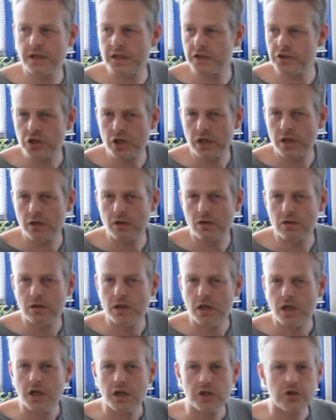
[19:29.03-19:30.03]
a journal,
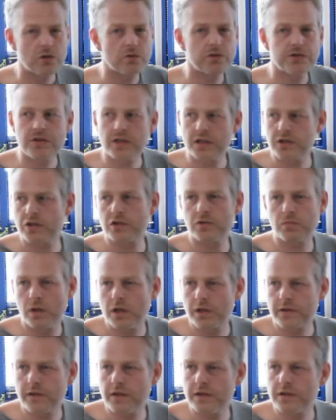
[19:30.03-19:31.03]
your research is
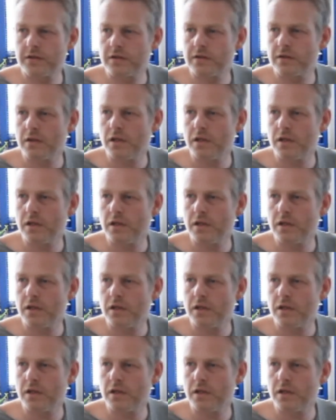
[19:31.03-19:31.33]
worthless.